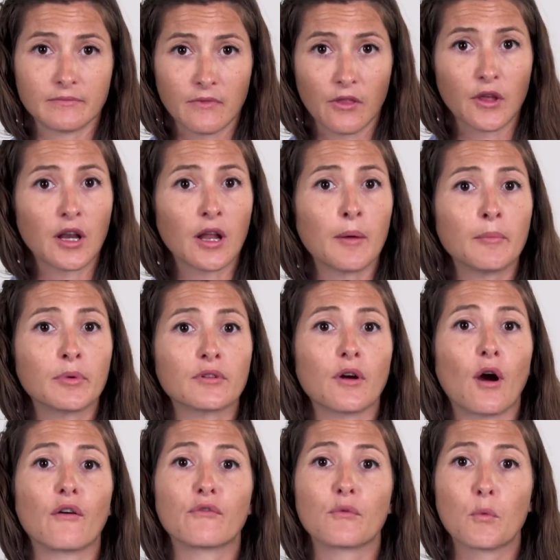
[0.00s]
the number
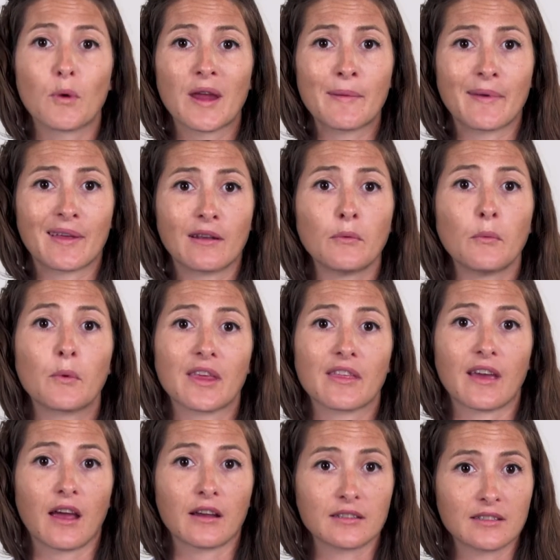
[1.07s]
of women with
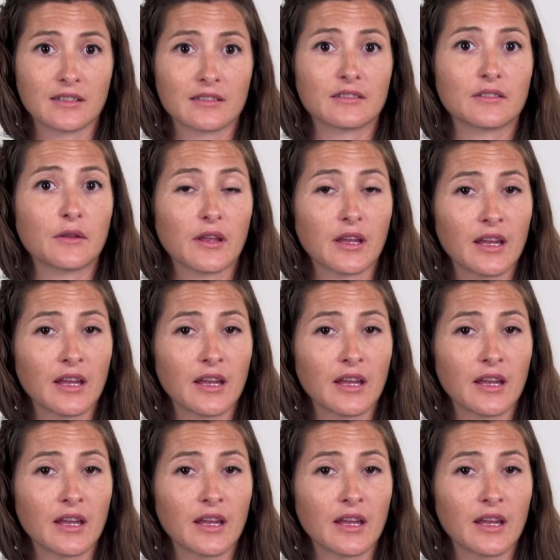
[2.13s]
access to the